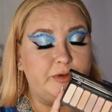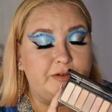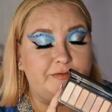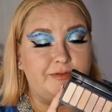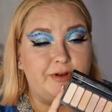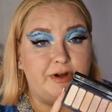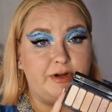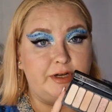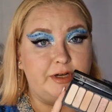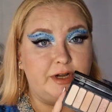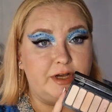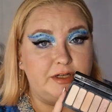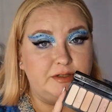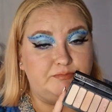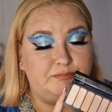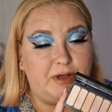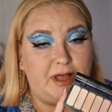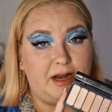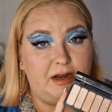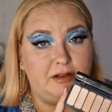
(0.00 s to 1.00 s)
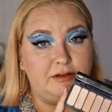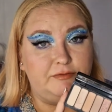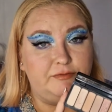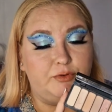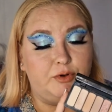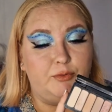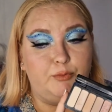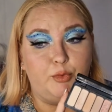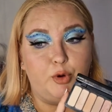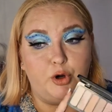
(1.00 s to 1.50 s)
be a very nice palette
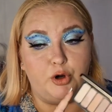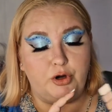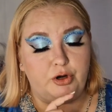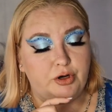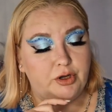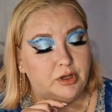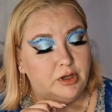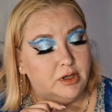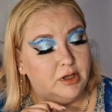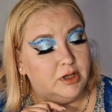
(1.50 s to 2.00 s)
for work.